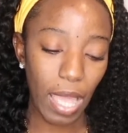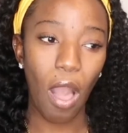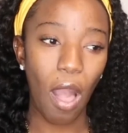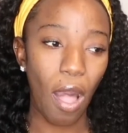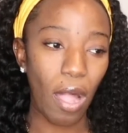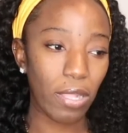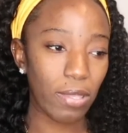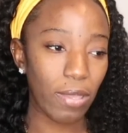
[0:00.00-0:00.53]

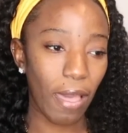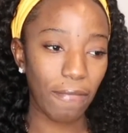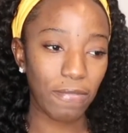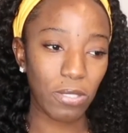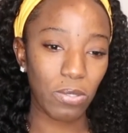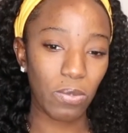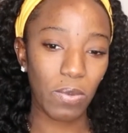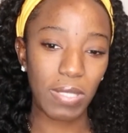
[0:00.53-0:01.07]
All you have
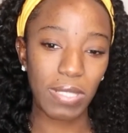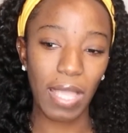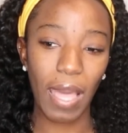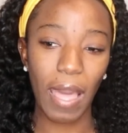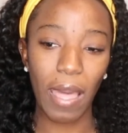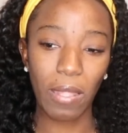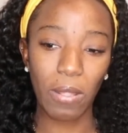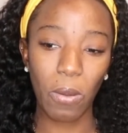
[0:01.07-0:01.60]
to do is
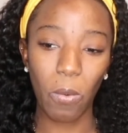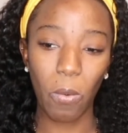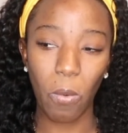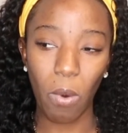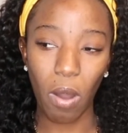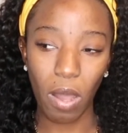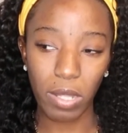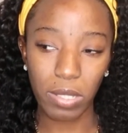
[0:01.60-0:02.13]
add
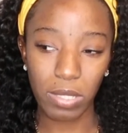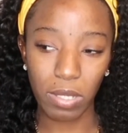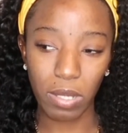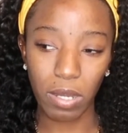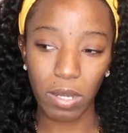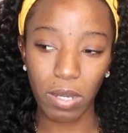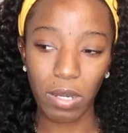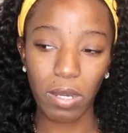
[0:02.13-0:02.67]

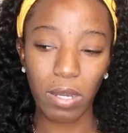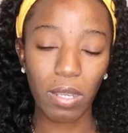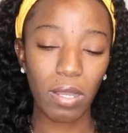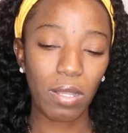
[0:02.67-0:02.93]
water,